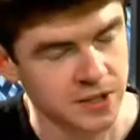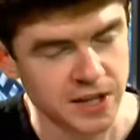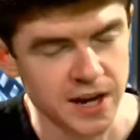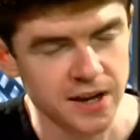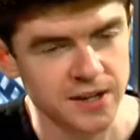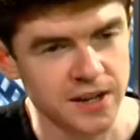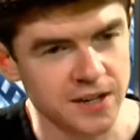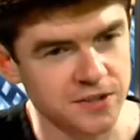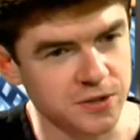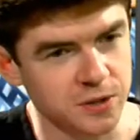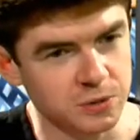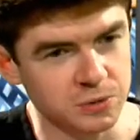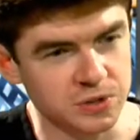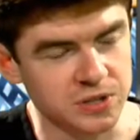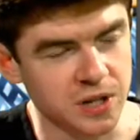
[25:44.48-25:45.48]
Yeah, yes,
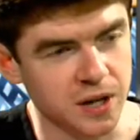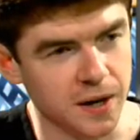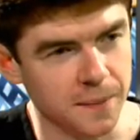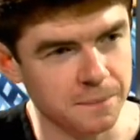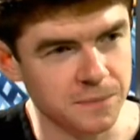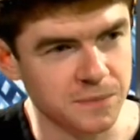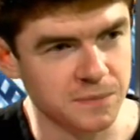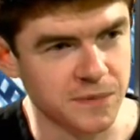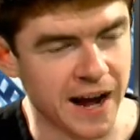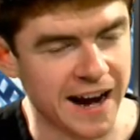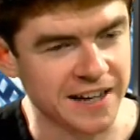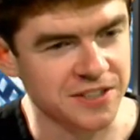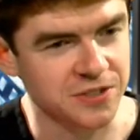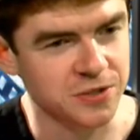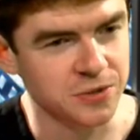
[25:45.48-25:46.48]
it was um,
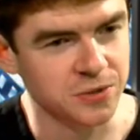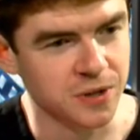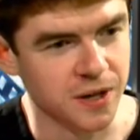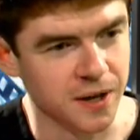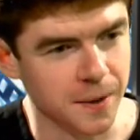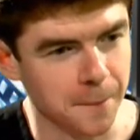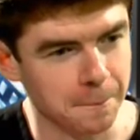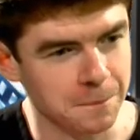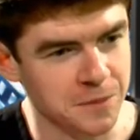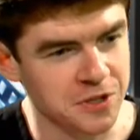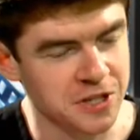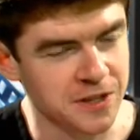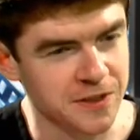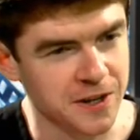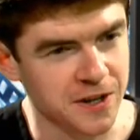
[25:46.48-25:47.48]
nice to um,
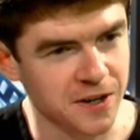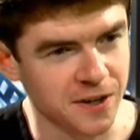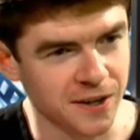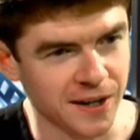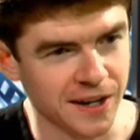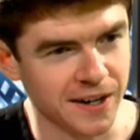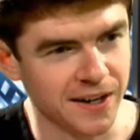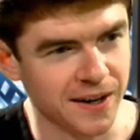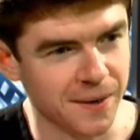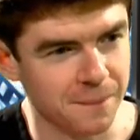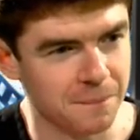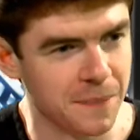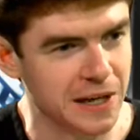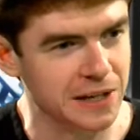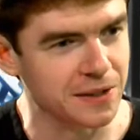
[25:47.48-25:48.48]
sit there and uh,
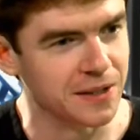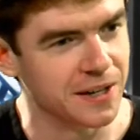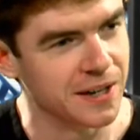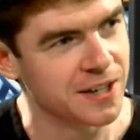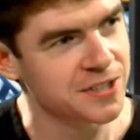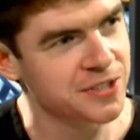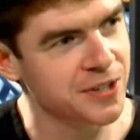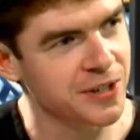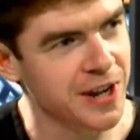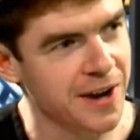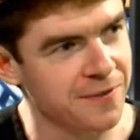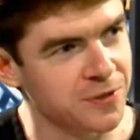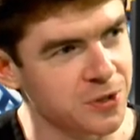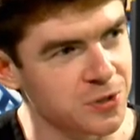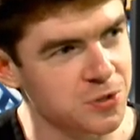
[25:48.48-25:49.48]
make a Sunday
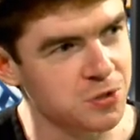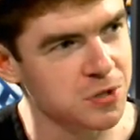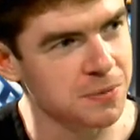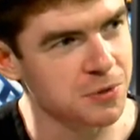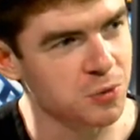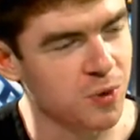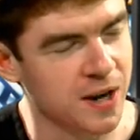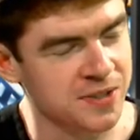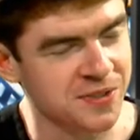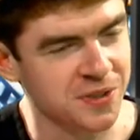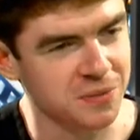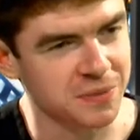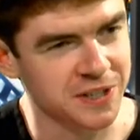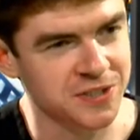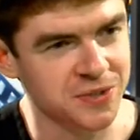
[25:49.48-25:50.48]
afternoon trip to watch it on
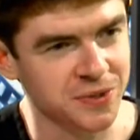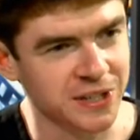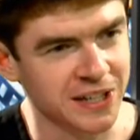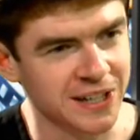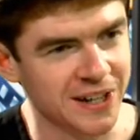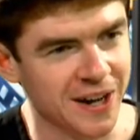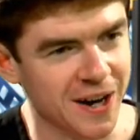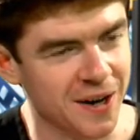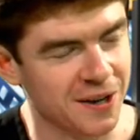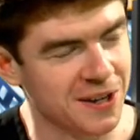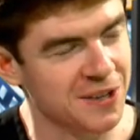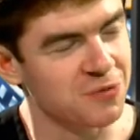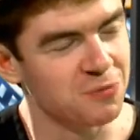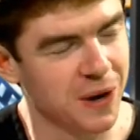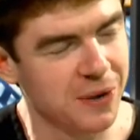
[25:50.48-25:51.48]
the big screen. Uh,
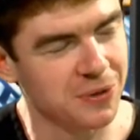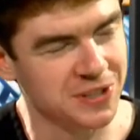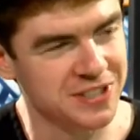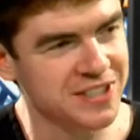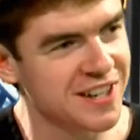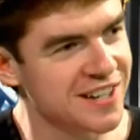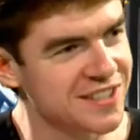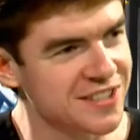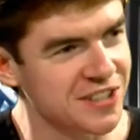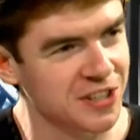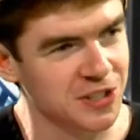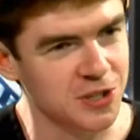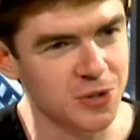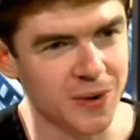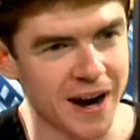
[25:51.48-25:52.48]
we were
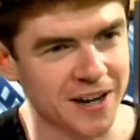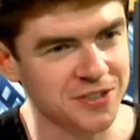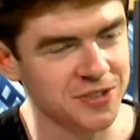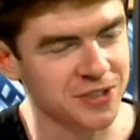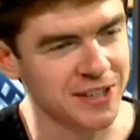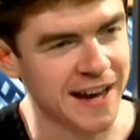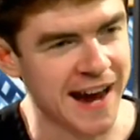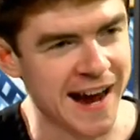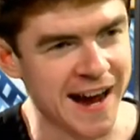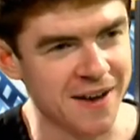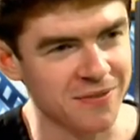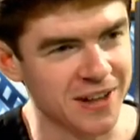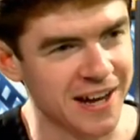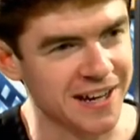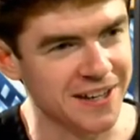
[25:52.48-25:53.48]
discussing you actually
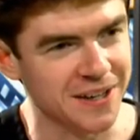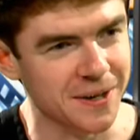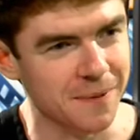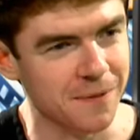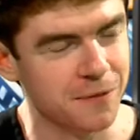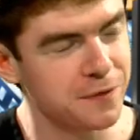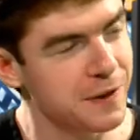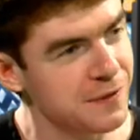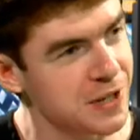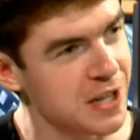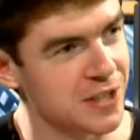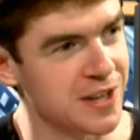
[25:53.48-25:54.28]
have like a 50th